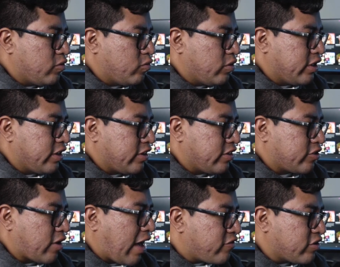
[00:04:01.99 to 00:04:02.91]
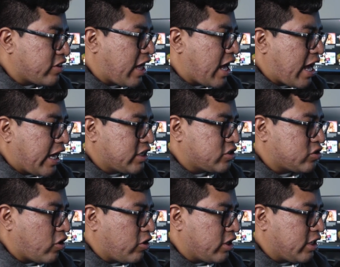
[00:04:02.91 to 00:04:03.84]
with, so after that I
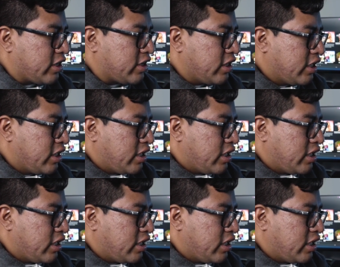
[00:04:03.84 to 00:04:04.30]
started